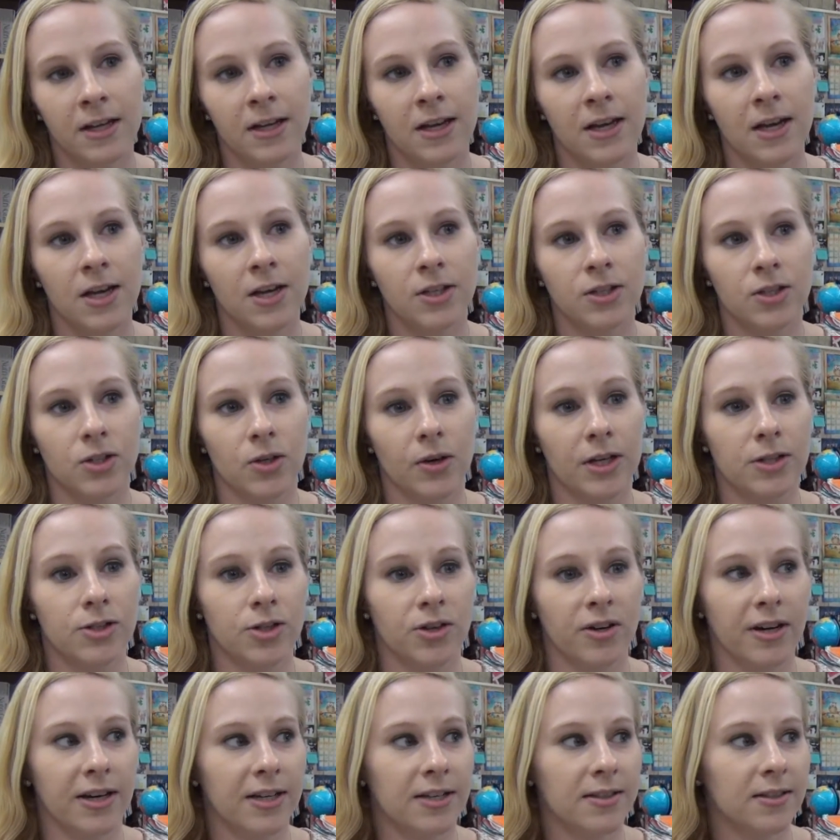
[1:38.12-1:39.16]
So I
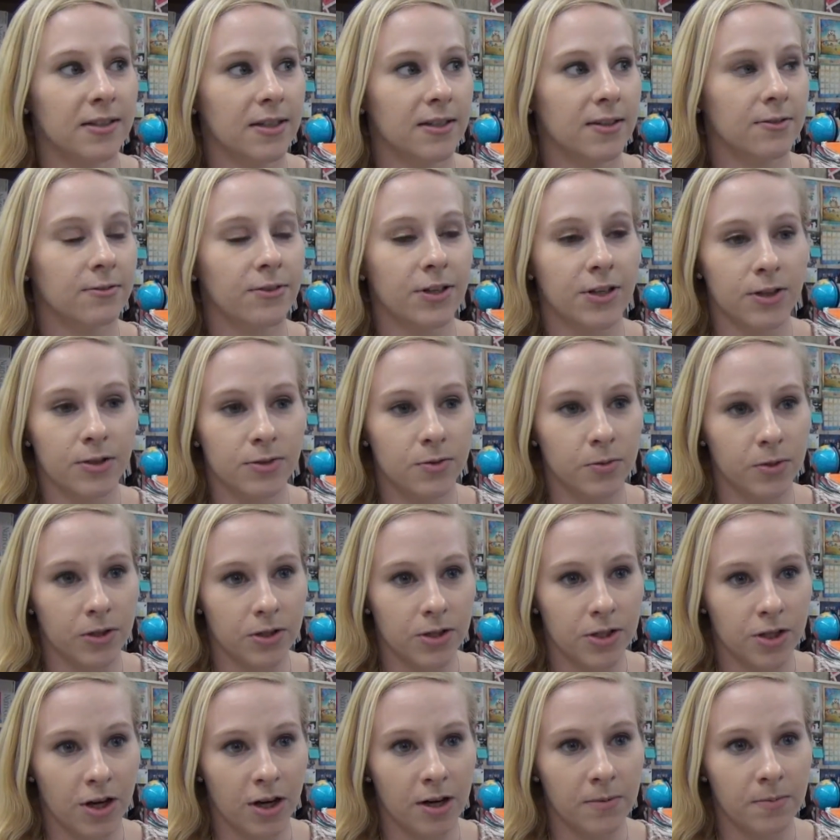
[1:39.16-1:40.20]
joined a Reader's
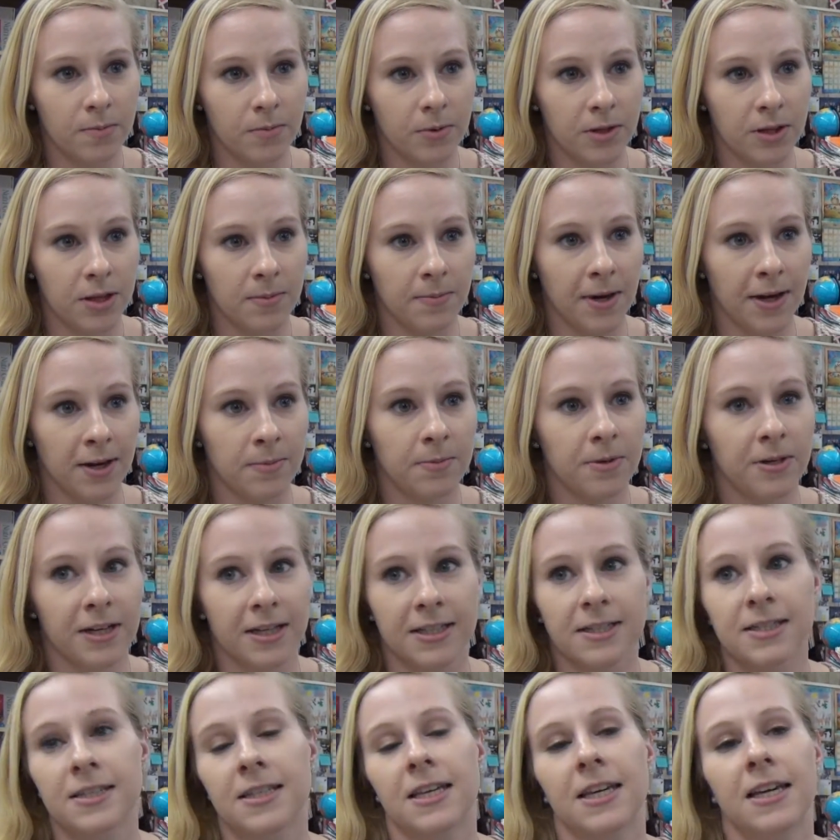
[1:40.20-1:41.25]
Workshop with Amanda
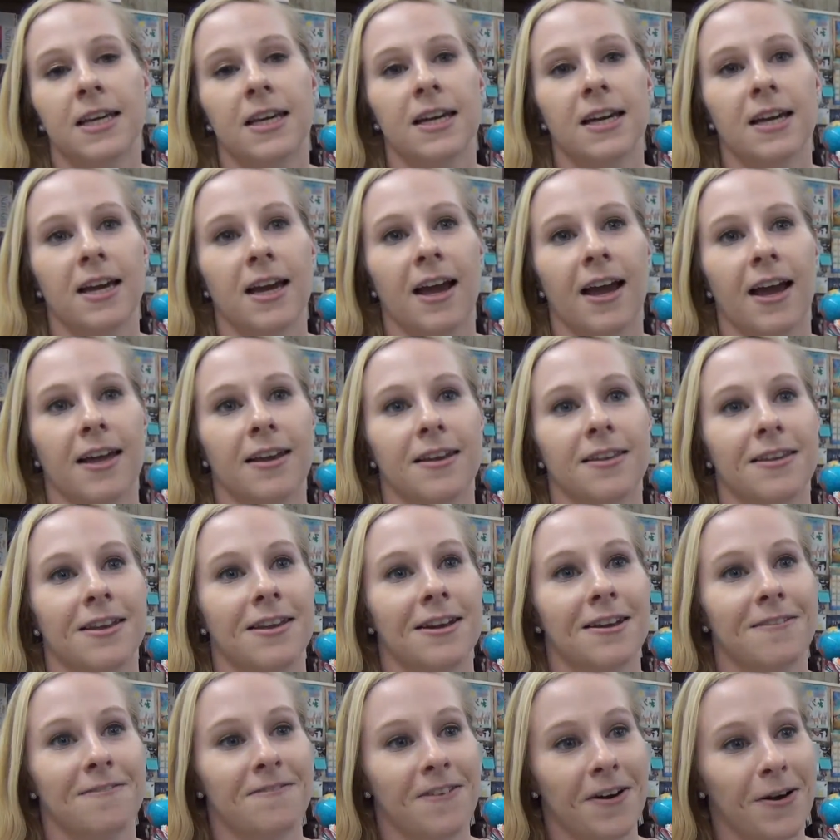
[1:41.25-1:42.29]
Bernetsky, and then I
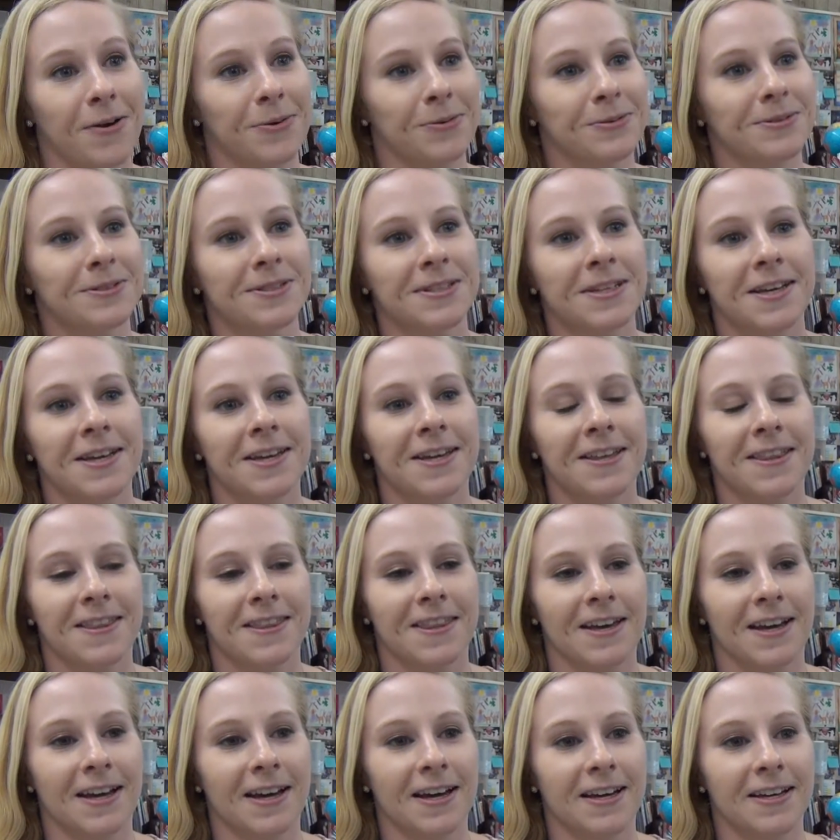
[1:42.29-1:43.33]
found
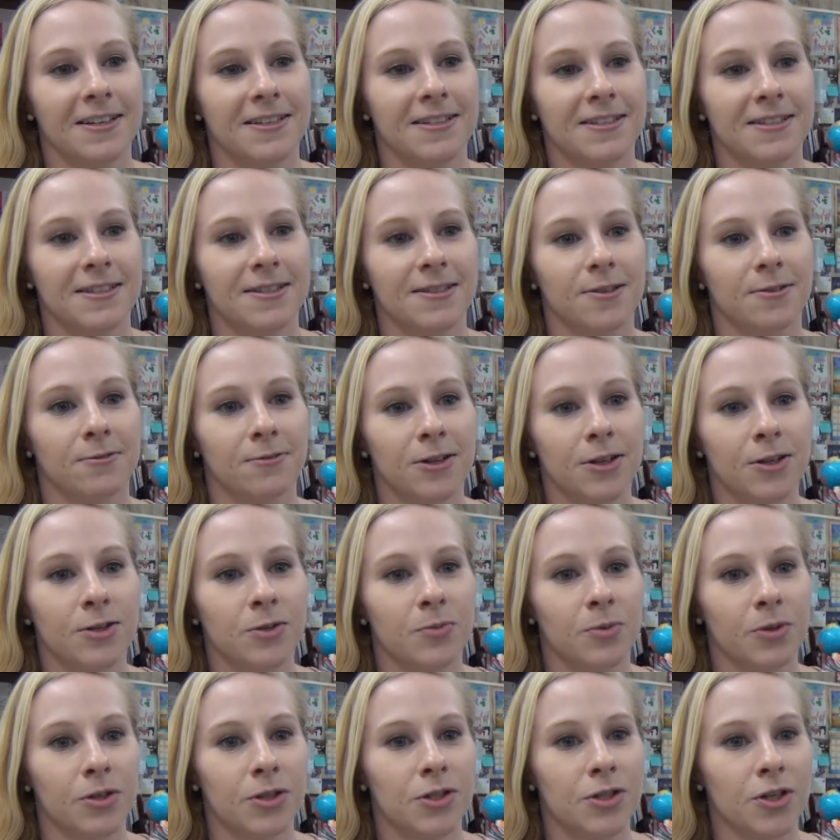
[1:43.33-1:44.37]
that the Reader's
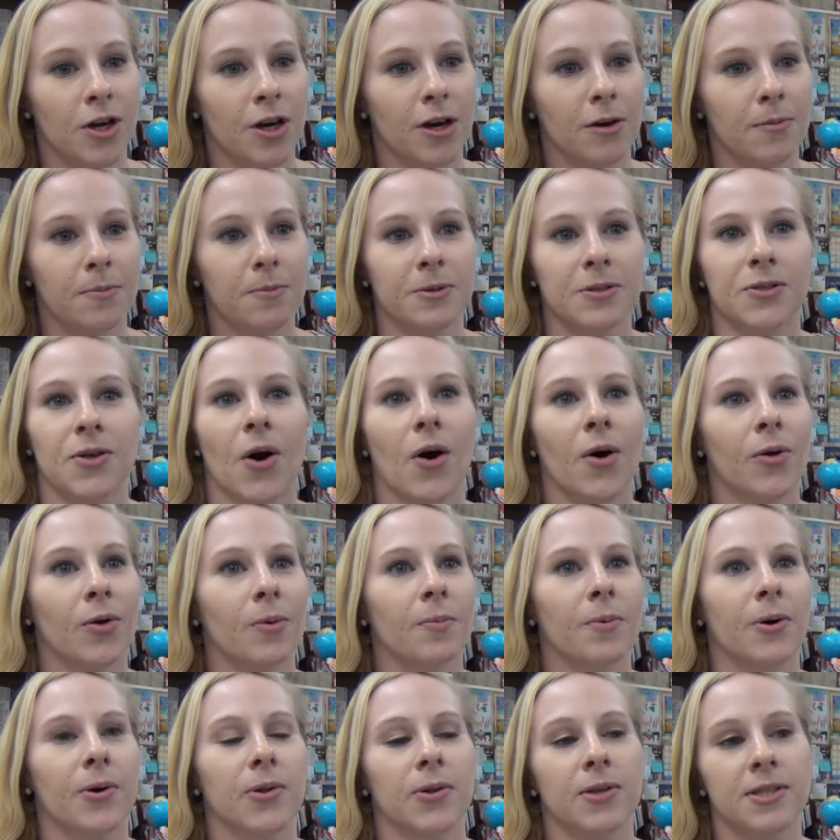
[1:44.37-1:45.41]
Workshop was all
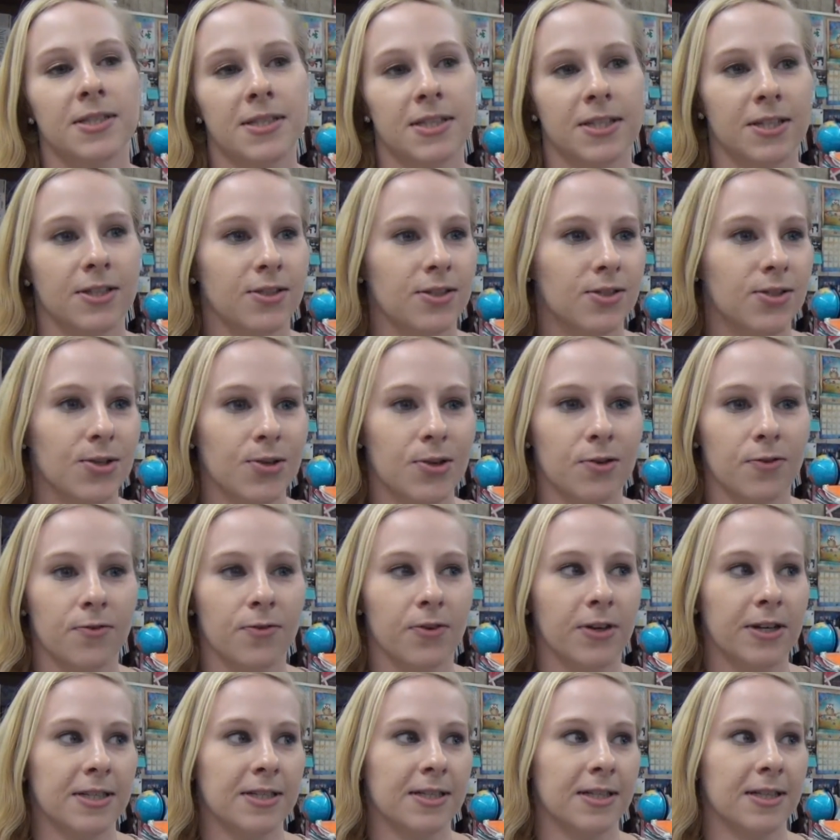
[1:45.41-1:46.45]
about listening to student
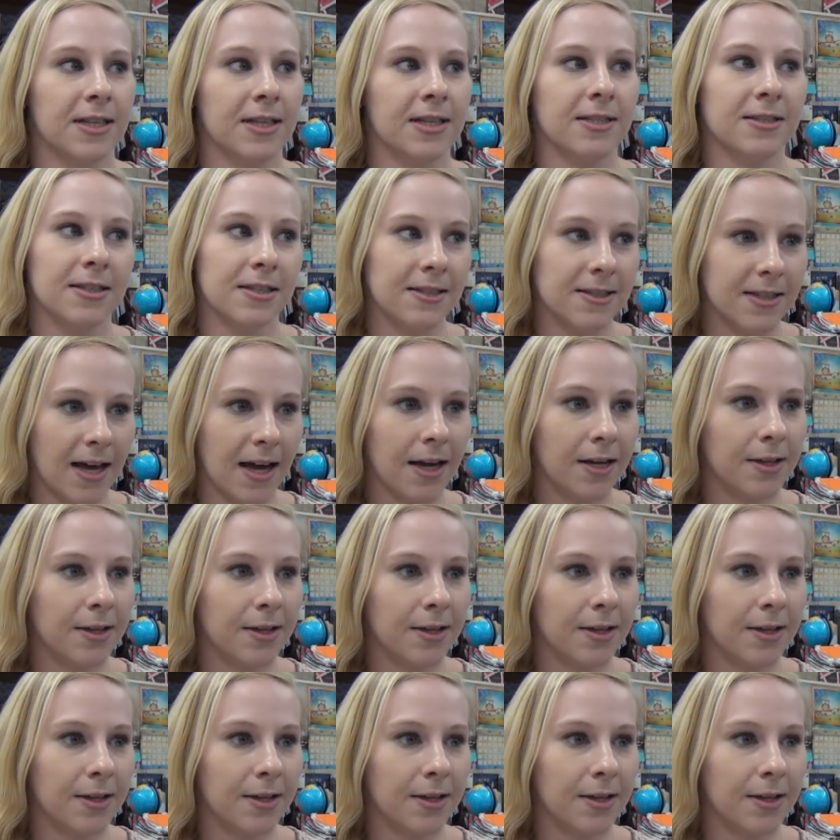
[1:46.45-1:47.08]
voice, and that is exactly